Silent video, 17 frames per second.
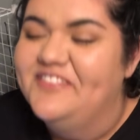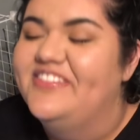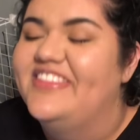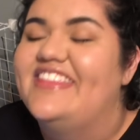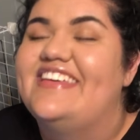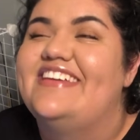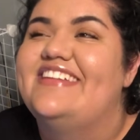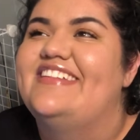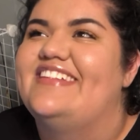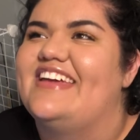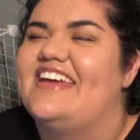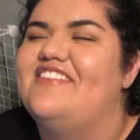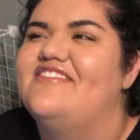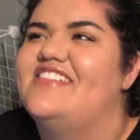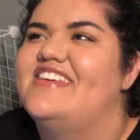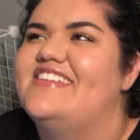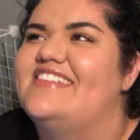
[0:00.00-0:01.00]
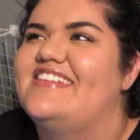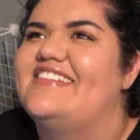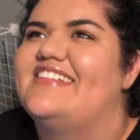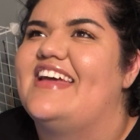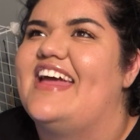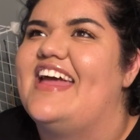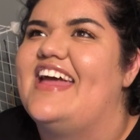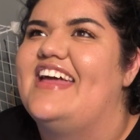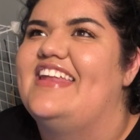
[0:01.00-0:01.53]
this if this is
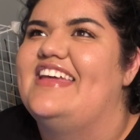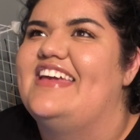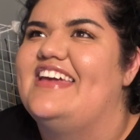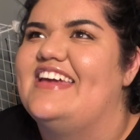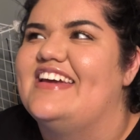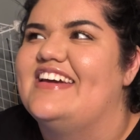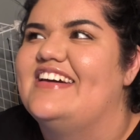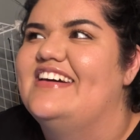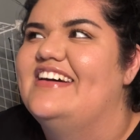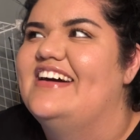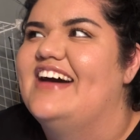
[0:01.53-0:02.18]
any